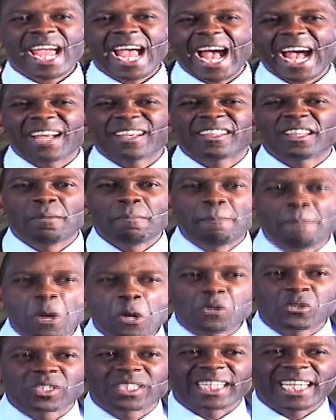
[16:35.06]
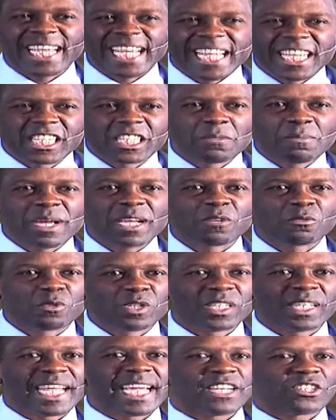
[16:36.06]
had the most intimate
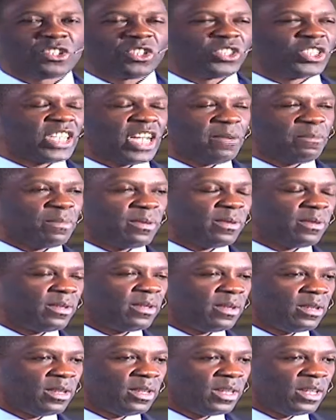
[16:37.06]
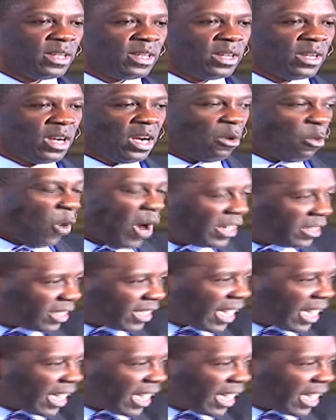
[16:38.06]
relationship. One